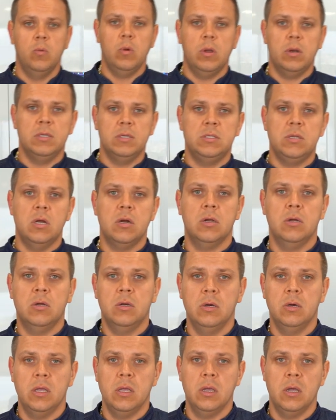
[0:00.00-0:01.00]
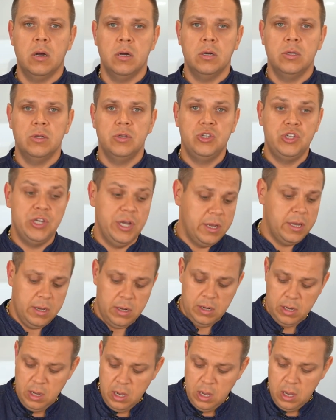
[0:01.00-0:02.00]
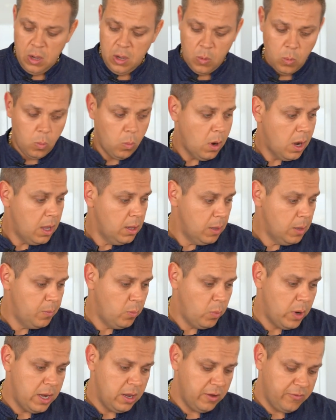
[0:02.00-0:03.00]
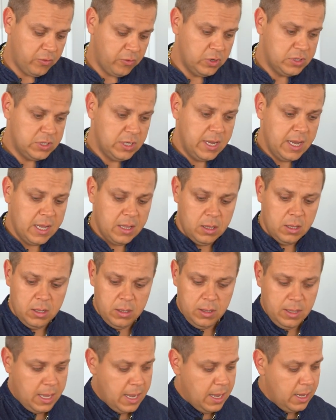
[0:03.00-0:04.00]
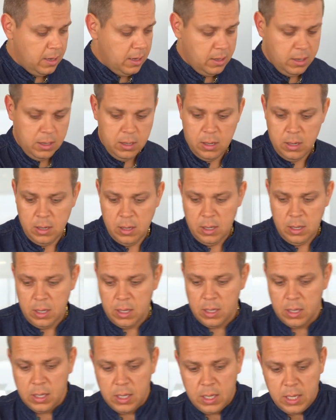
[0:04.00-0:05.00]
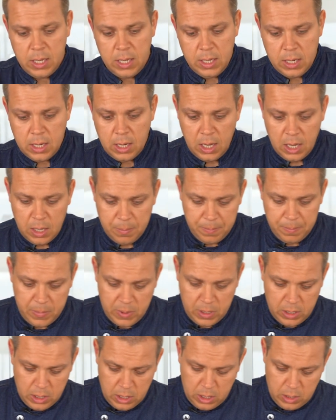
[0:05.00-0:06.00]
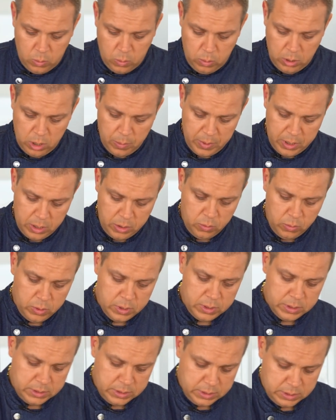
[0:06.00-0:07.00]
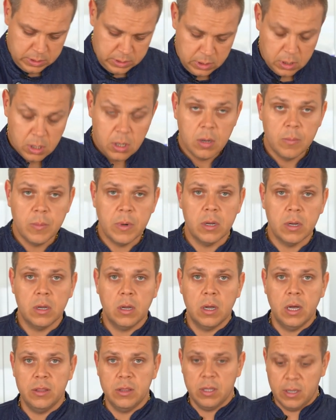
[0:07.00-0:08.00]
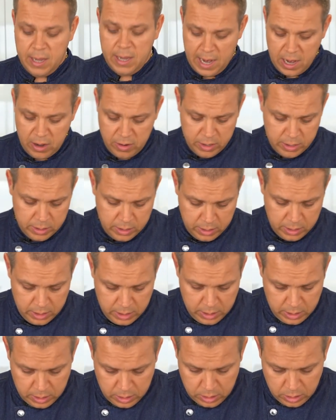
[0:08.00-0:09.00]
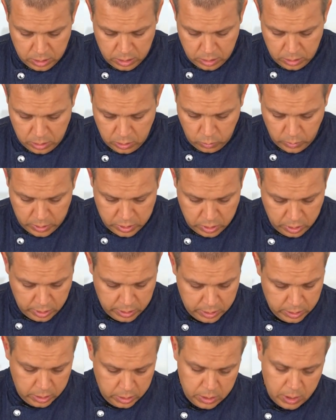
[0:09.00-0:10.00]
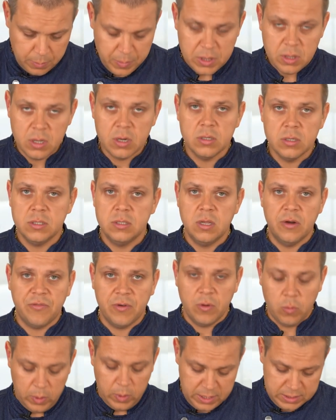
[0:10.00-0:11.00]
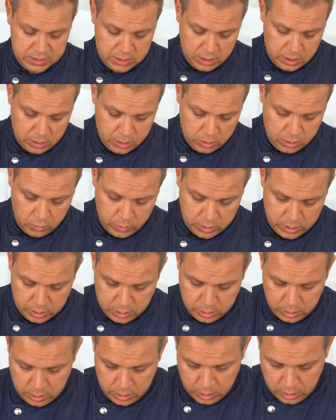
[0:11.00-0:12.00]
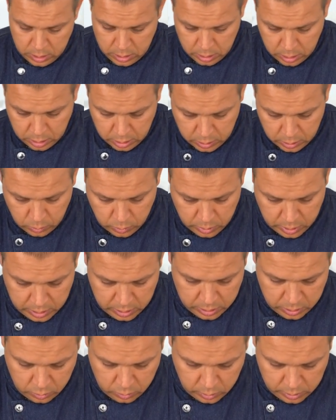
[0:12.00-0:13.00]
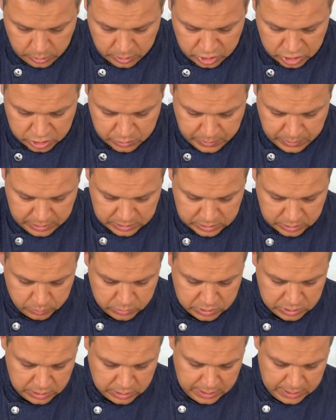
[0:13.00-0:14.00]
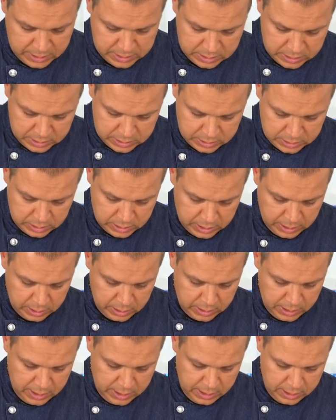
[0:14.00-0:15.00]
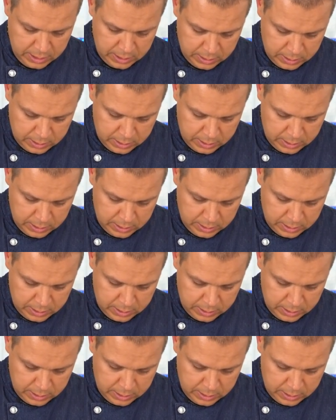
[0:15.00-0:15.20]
we're going to start cooking our chicken. While I'm waiting for it to get that heat up, what I'm going to do is I'm going to cut the carrot. The way you can eat, I mean, there's different ways you can do it. What I'll do, I'll just make some slices like that.